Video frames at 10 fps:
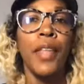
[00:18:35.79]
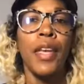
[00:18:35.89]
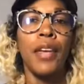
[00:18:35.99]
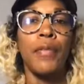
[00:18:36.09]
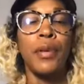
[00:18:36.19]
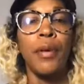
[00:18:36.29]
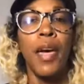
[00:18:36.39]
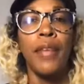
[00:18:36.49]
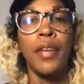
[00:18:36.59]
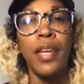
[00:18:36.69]
If you
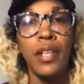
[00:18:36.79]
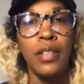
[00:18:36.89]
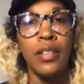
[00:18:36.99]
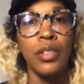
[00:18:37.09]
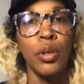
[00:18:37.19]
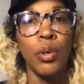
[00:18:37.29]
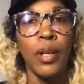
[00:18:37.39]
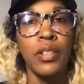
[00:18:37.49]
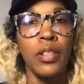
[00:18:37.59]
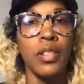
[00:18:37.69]
have any additional
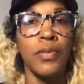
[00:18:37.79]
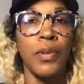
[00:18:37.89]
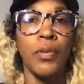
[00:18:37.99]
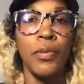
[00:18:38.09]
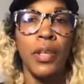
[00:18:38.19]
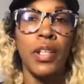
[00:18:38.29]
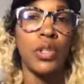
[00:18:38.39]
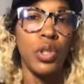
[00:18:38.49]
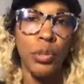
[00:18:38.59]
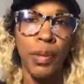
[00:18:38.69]
questions, feel free to
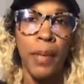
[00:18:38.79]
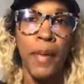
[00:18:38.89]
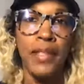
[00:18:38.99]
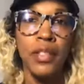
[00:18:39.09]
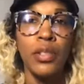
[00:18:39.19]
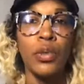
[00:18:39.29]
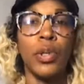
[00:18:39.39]
shoot me a message,